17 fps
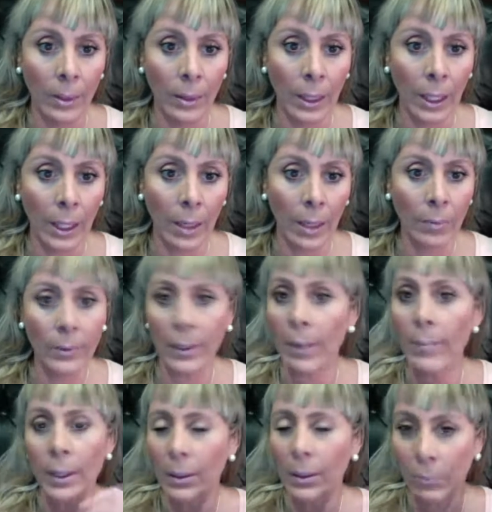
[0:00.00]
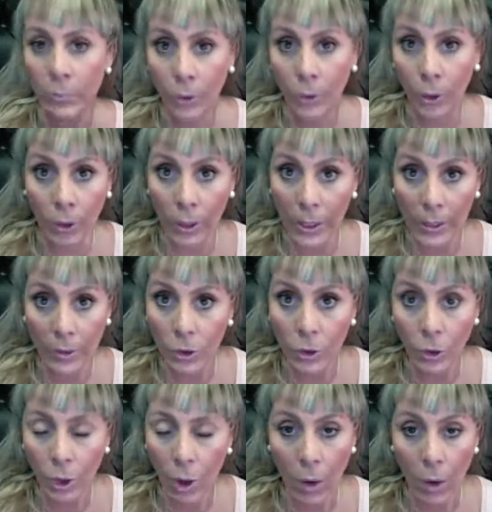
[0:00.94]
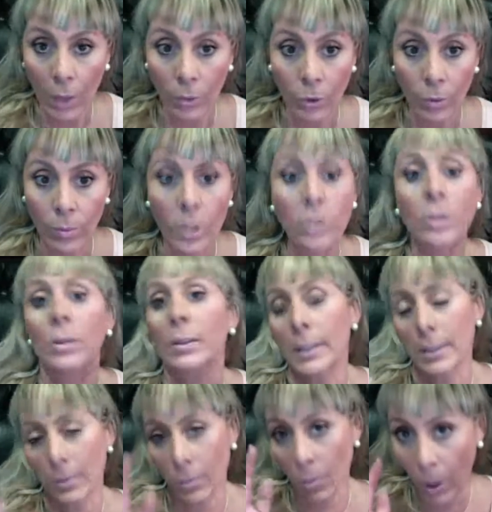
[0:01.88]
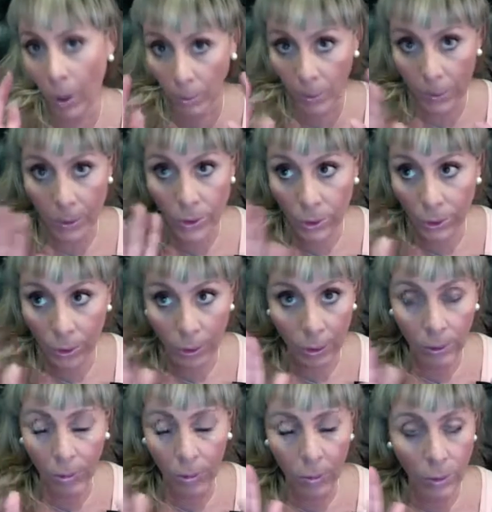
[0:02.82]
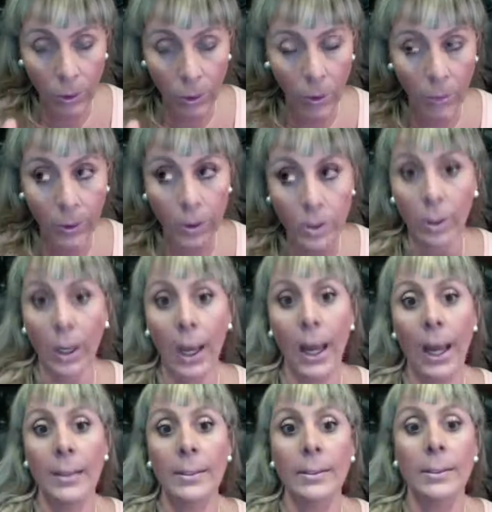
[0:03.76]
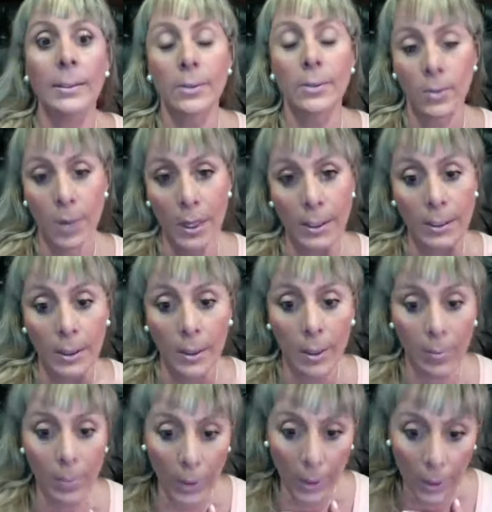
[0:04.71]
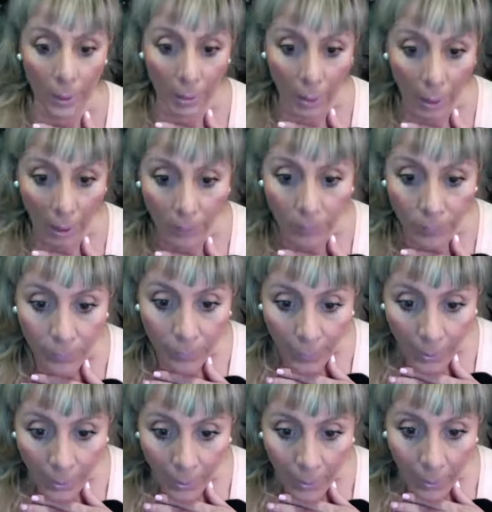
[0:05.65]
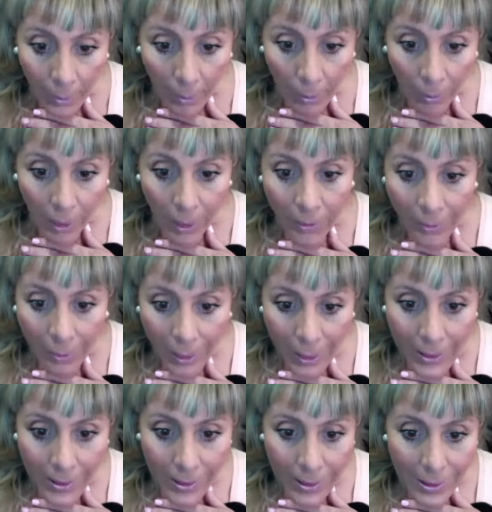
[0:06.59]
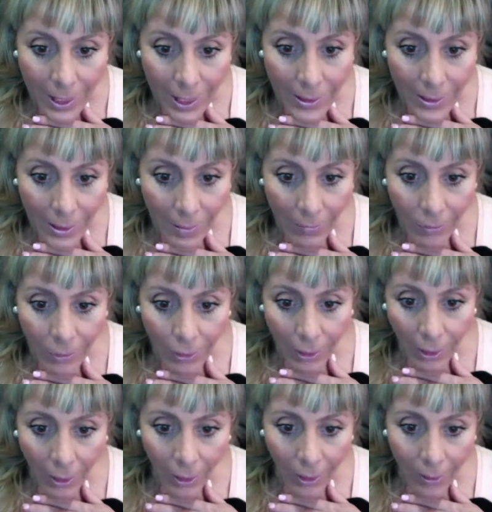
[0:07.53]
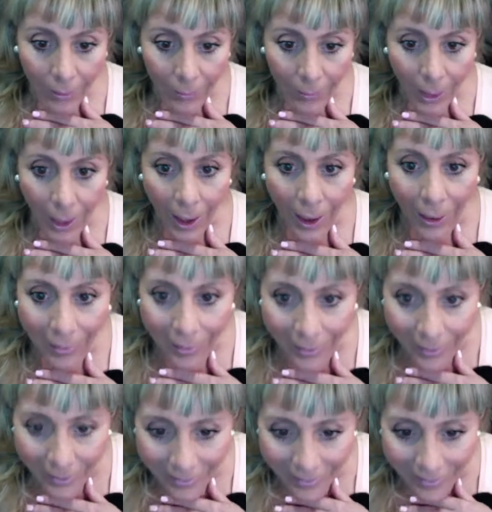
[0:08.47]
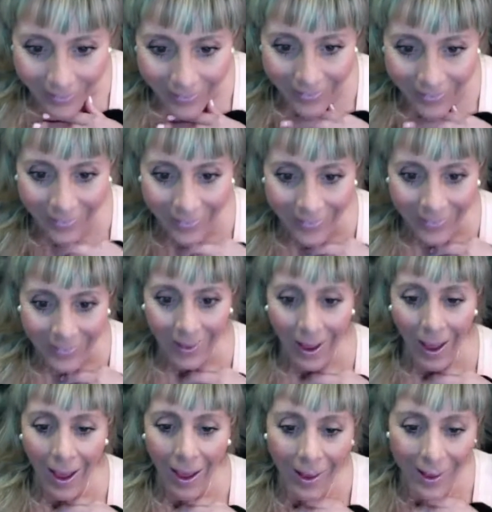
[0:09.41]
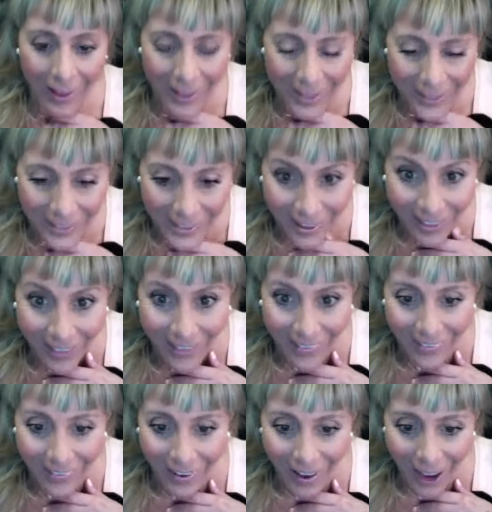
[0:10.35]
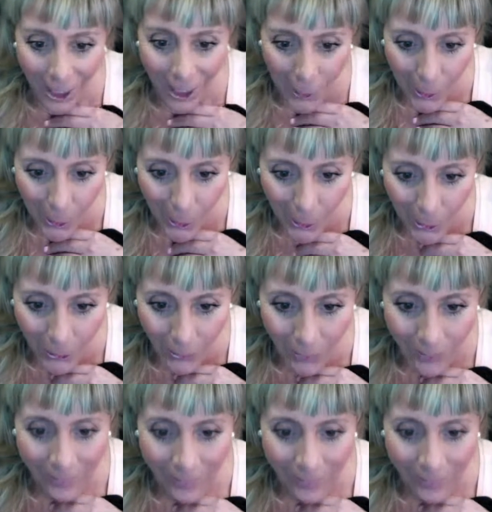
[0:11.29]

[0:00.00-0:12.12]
But I mean, you don't need to know how to muscle test. Work with your hands, tracing the meridian. Okay, Liz is asking for help. Hi, Liz. Hi, Alexander. Hi, Lulu.